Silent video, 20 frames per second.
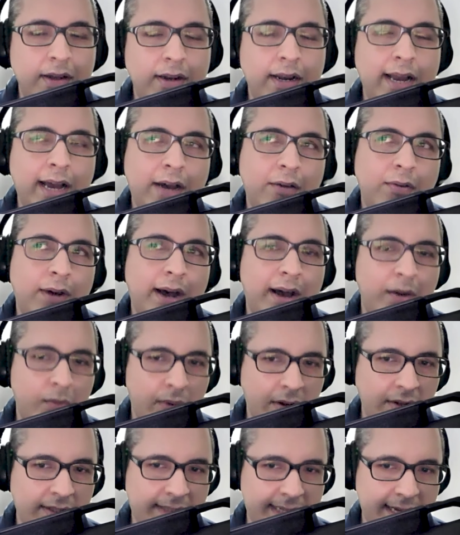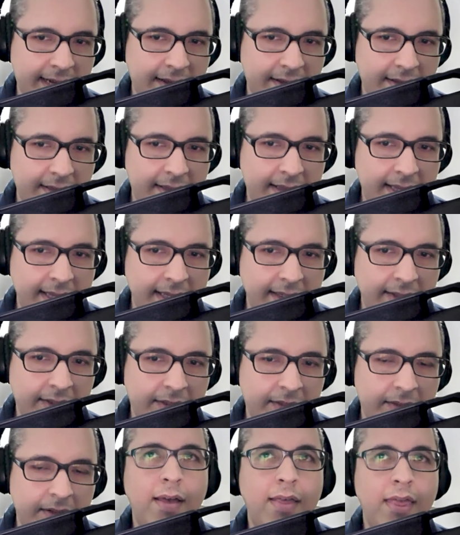Now, I will say
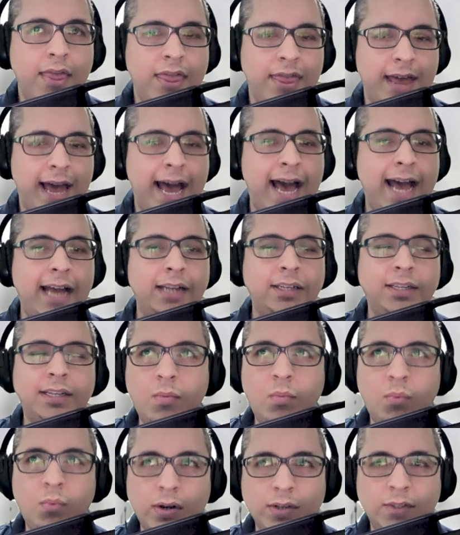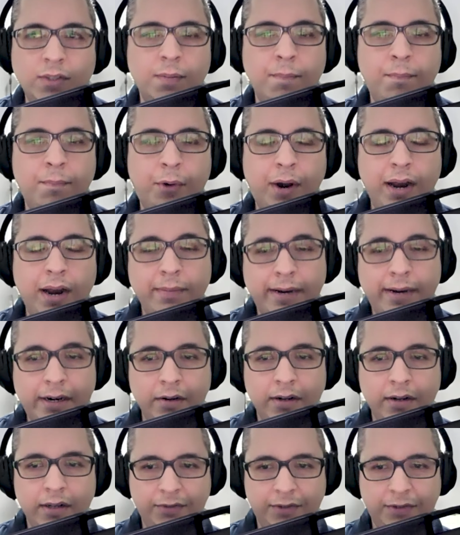this that was
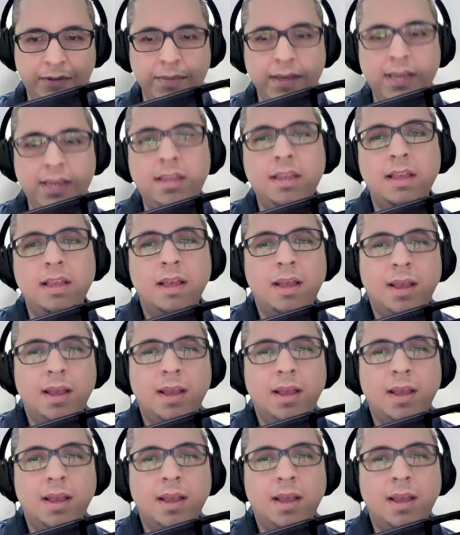primarily for me